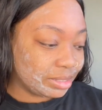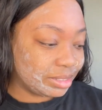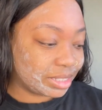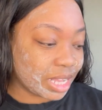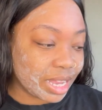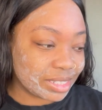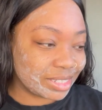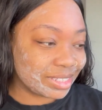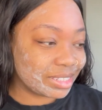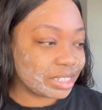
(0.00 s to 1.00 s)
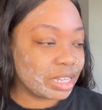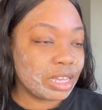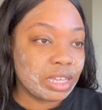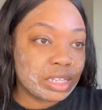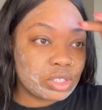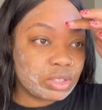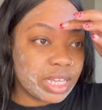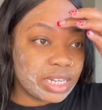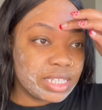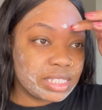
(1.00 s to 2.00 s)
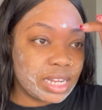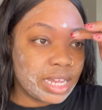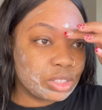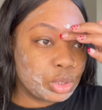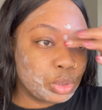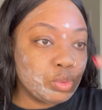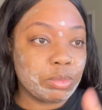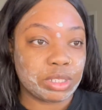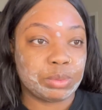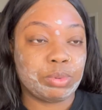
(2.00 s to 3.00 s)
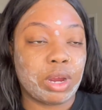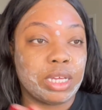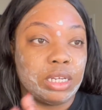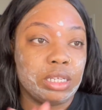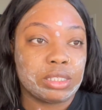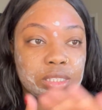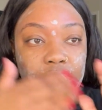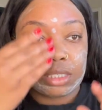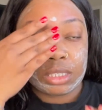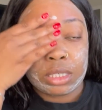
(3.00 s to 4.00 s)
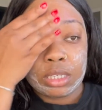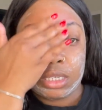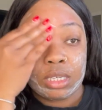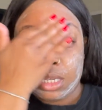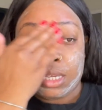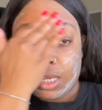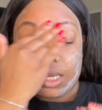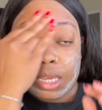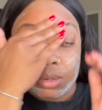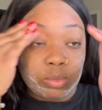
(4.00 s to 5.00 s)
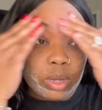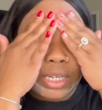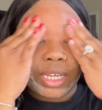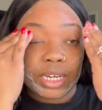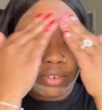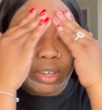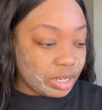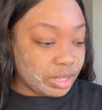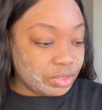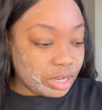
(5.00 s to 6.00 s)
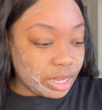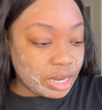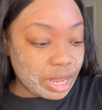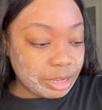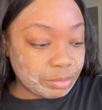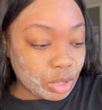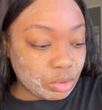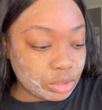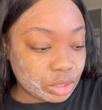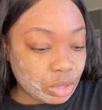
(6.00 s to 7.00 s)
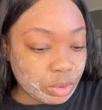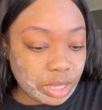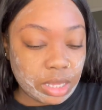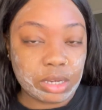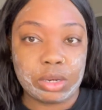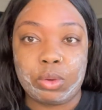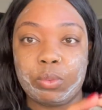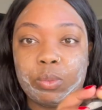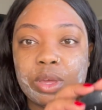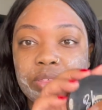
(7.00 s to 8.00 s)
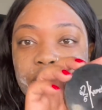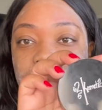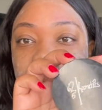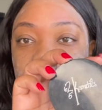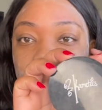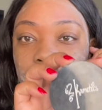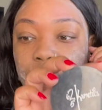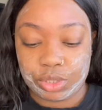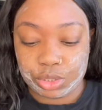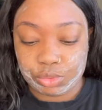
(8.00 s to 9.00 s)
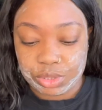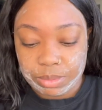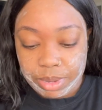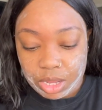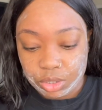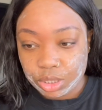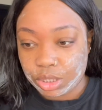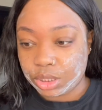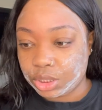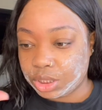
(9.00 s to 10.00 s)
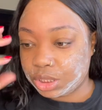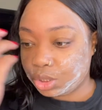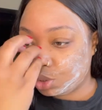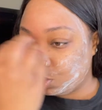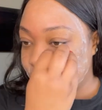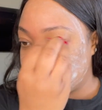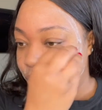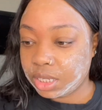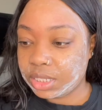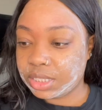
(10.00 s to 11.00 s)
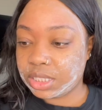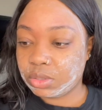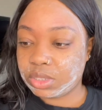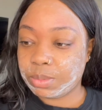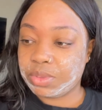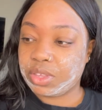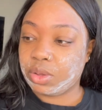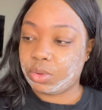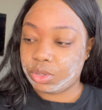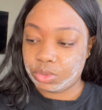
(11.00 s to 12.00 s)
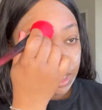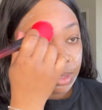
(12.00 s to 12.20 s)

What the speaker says: sizes, so that is not too much product in one area. And after that, I am going to go in with some translucent powder just to conceal some of that oil.